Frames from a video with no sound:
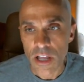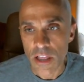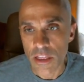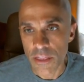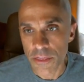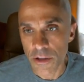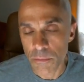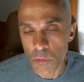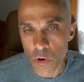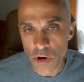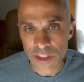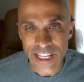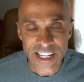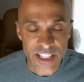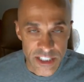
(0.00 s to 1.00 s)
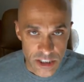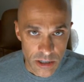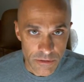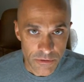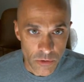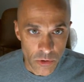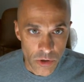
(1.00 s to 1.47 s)
the more they could sell
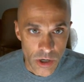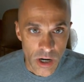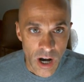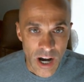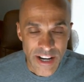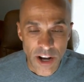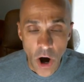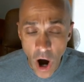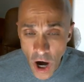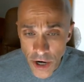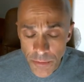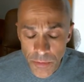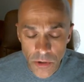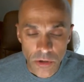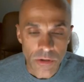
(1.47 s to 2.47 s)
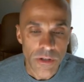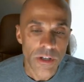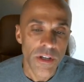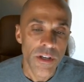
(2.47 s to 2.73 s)
for on Audible.